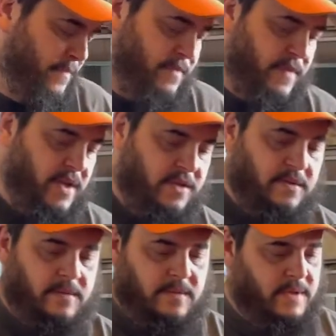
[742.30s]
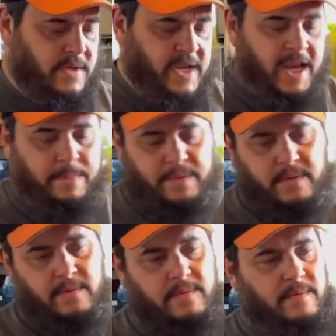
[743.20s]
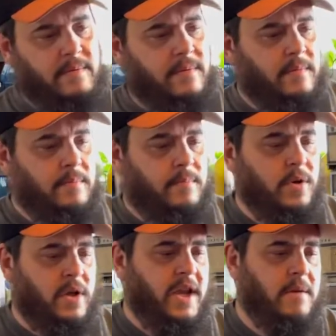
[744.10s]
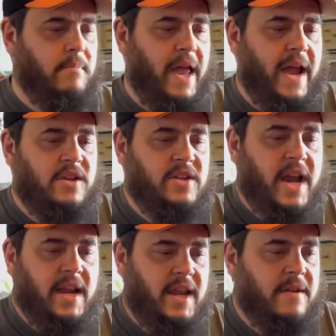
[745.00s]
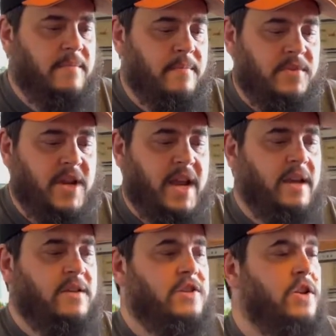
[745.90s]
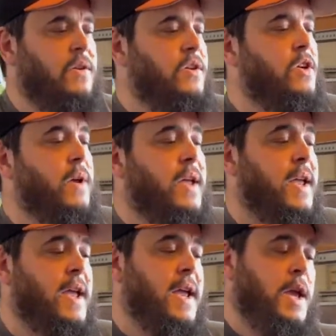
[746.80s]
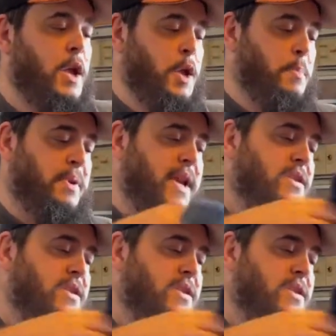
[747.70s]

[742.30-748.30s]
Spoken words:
this deep, brilliant black shininess to it. That's